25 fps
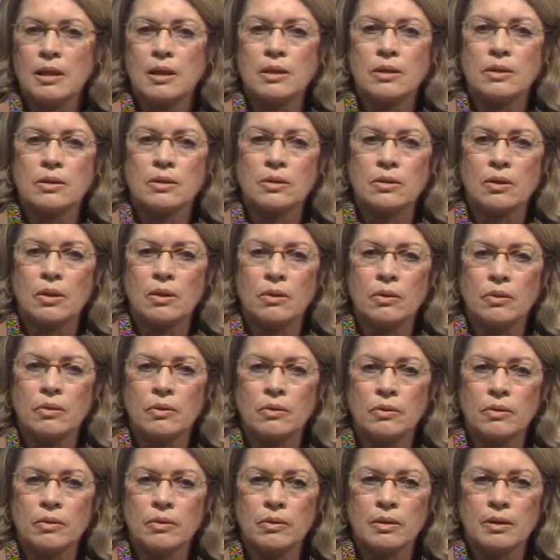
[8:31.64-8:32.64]

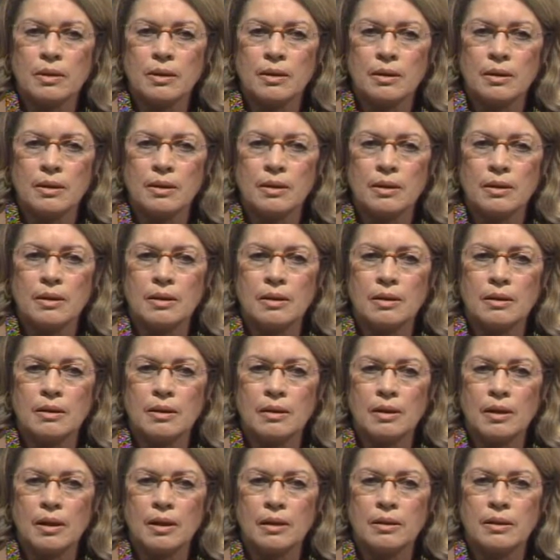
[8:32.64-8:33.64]
So
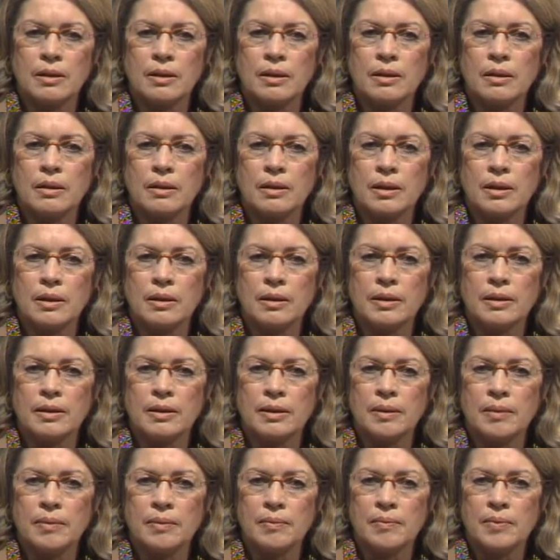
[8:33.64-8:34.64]
I think clearly
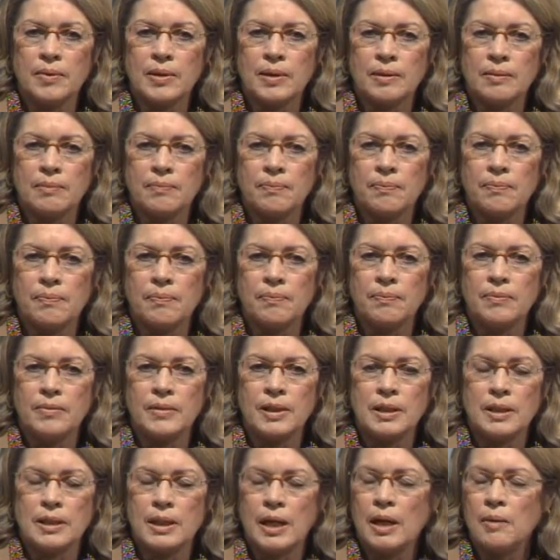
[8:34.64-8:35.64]
the
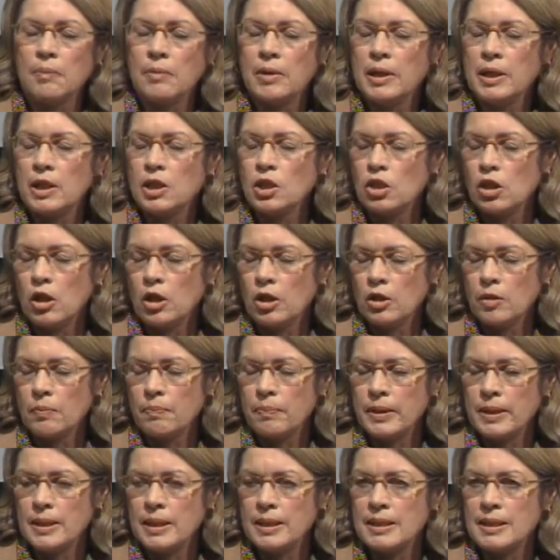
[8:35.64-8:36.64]
$10 million
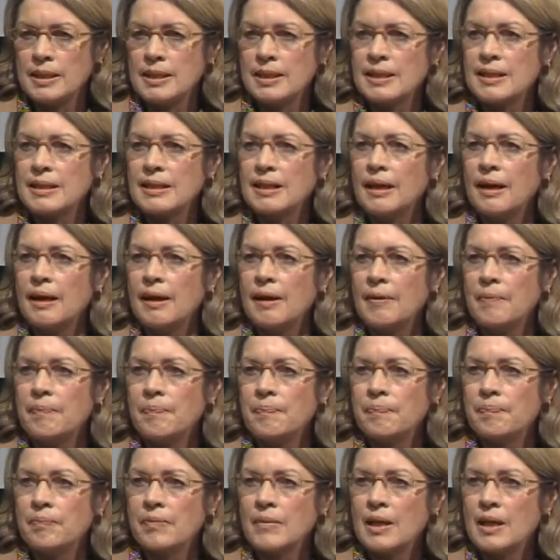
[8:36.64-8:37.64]
piece
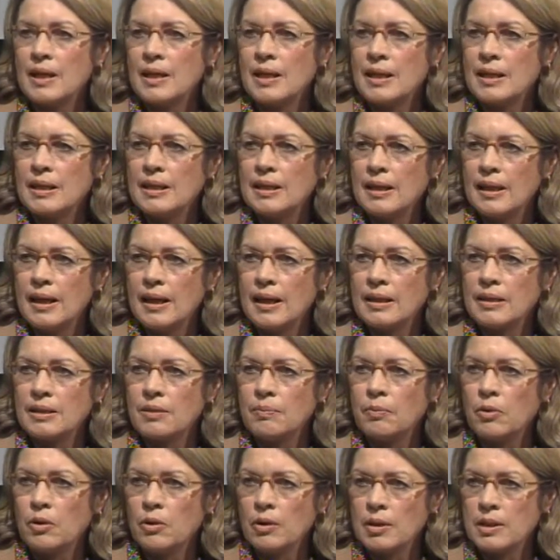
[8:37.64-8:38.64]
that
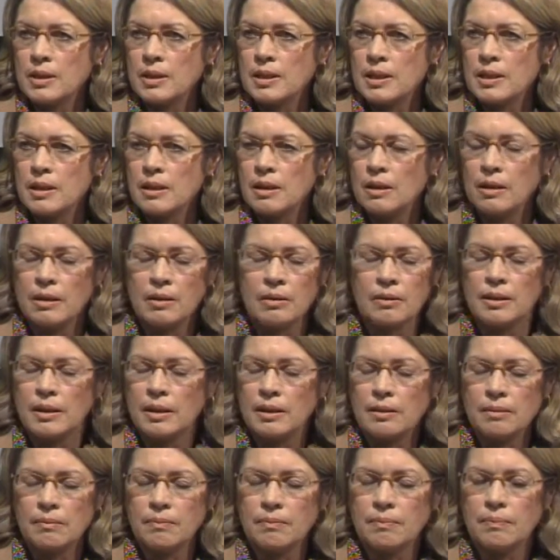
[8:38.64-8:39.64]

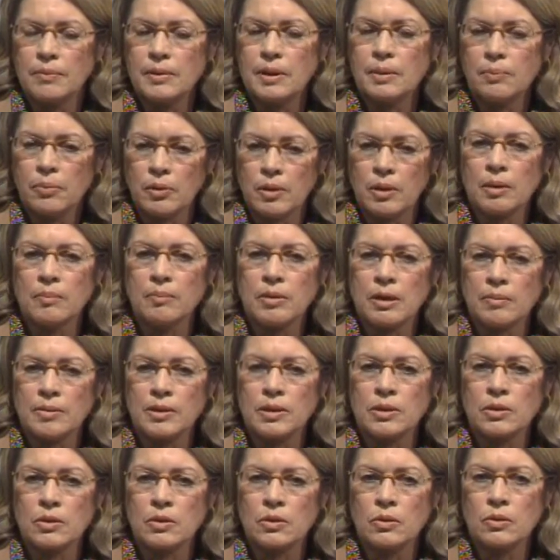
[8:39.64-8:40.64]
the Portland Public
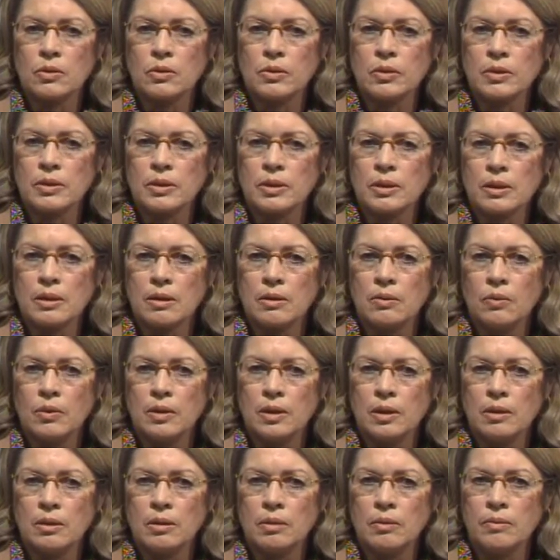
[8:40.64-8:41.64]
Schools
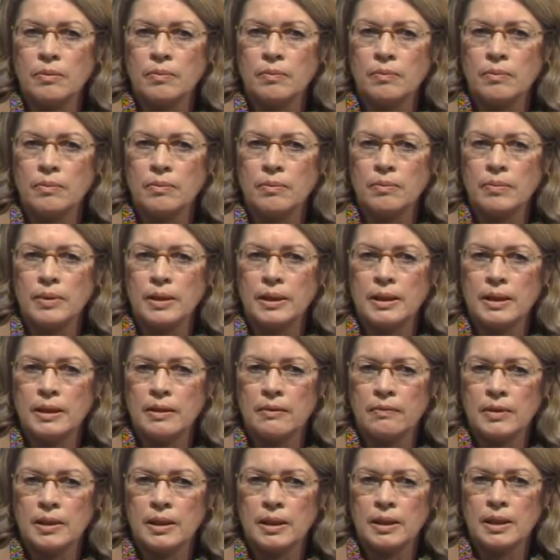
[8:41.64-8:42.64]
will be
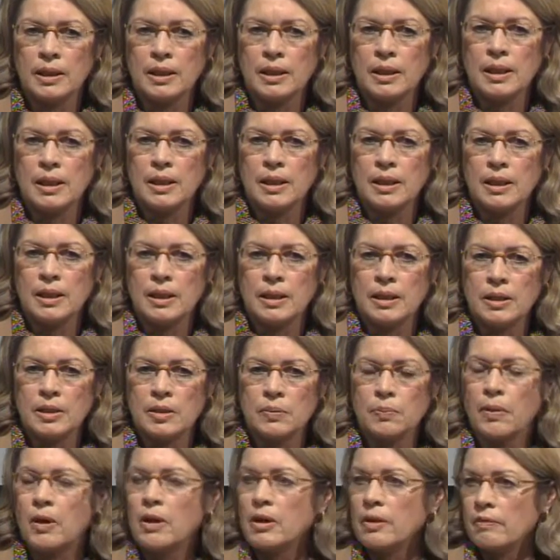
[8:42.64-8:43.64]
given is
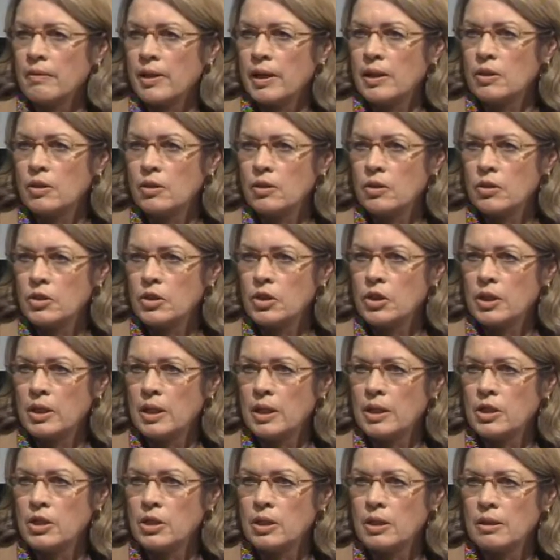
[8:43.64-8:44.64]
part of that
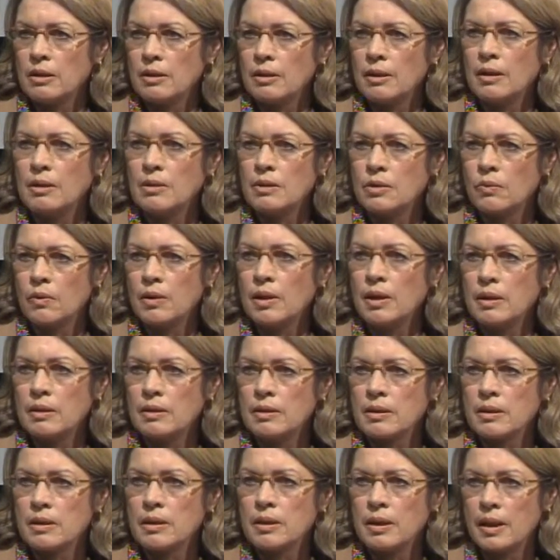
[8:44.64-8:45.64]
negotiation, as well
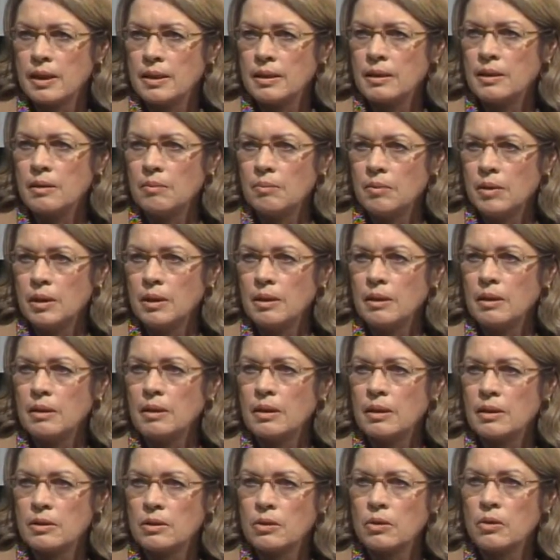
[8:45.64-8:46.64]
as the $19 million
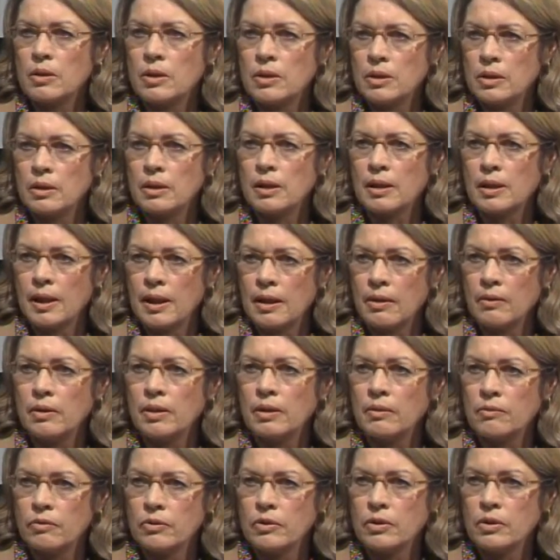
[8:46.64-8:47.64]
that's going to the county
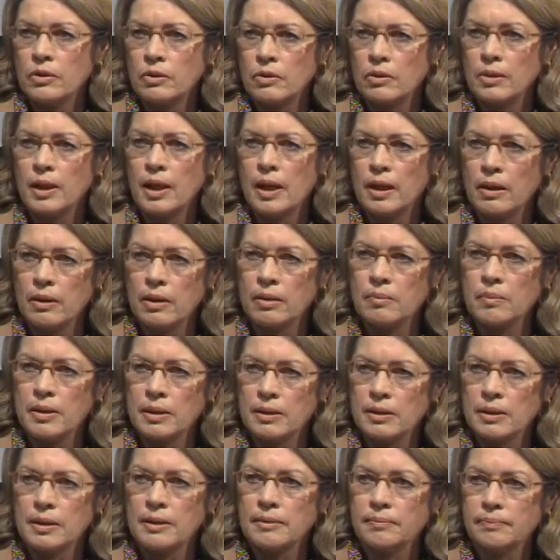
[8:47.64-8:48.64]
for a new county building. So it kind of
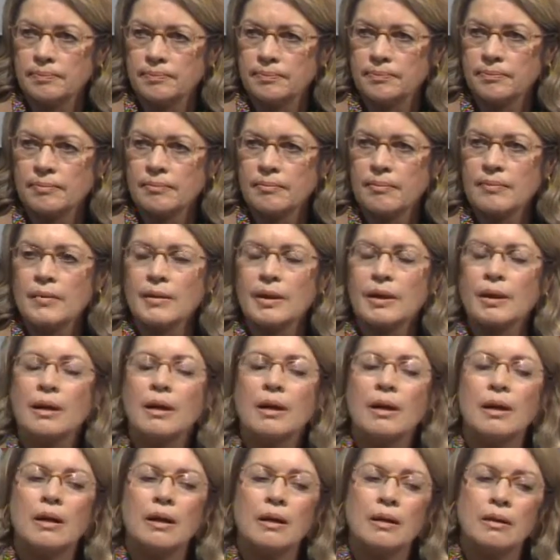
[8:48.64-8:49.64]
sweetens the pot for the
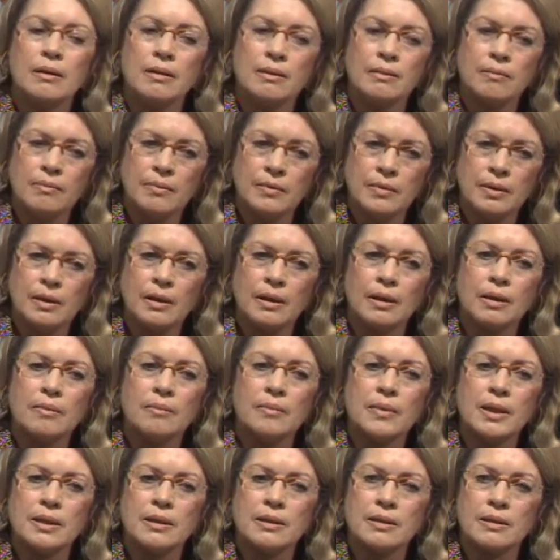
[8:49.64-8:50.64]
Portland School District,
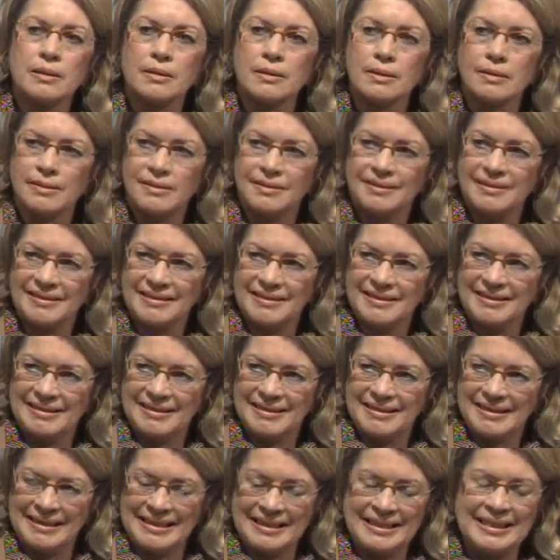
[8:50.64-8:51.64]
so they might support
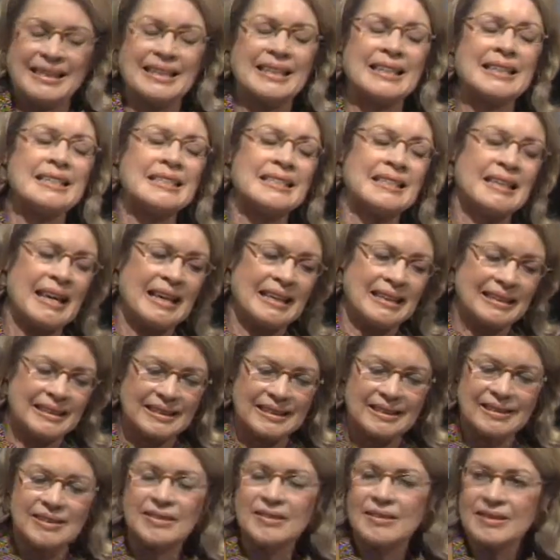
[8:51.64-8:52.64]
this, whereas
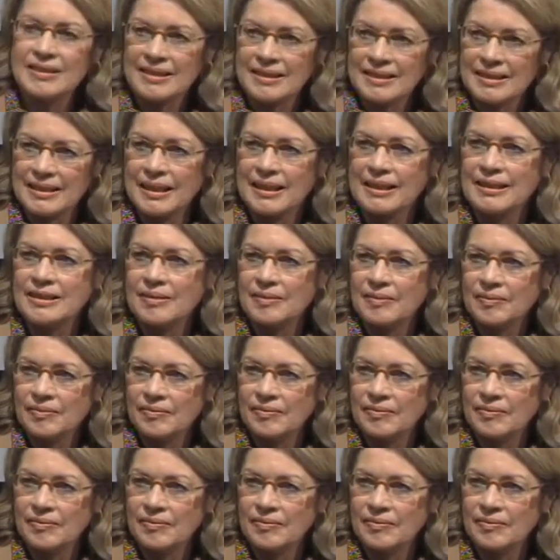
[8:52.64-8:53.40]
otherwise they would probably be